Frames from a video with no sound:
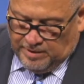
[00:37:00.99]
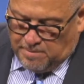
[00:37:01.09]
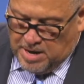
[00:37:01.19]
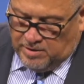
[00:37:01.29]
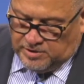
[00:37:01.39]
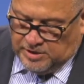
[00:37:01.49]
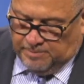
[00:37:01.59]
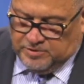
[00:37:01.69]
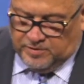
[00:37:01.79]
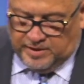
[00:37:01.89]
in marriage
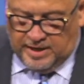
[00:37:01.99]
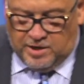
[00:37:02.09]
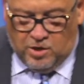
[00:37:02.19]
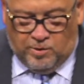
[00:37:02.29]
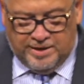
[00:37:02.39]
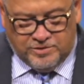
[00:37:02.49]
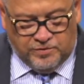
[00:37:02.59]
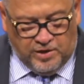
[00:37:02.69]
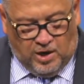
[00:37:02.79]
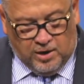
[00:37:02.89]
up to the day Noah
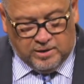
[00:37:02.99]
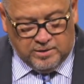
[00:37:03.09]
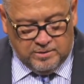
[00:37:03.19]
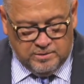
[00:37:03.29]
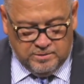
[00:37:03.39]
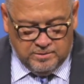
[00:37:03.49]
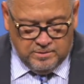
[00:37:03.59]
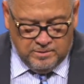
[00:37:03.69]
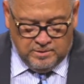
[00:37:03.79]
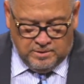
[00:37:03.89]
entered the ark.
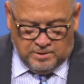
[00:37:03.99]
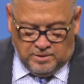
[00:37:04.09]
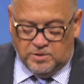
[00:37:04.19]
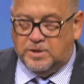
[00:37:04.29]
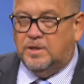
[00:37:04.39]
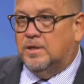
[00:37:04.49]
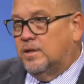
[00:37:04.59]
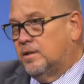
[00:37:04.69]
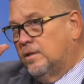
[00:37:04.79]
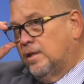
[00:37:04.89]
You see, the,
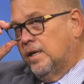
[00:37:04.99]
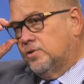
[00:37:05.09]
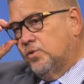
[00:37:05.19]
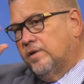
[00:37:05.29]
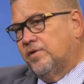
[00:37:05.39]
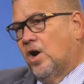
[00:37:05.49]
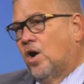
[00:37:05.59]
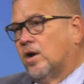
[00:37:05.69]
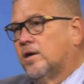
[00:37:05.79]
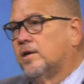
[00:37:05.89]
the entering of the
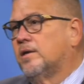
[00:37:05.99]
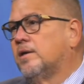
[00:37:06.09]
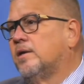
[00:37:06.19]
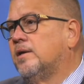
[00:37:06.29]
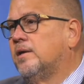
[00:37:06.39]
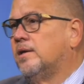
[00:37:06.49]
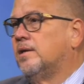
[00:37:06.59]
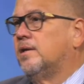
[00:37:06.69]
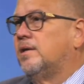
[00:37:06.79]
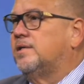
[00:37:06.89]
ark
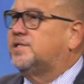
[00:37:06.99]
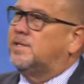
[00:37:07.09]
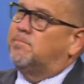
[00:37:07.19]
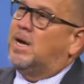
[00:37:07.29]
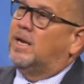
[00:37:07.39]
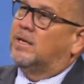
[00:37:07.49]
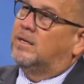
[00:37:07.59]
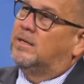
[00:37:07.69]
is symbolic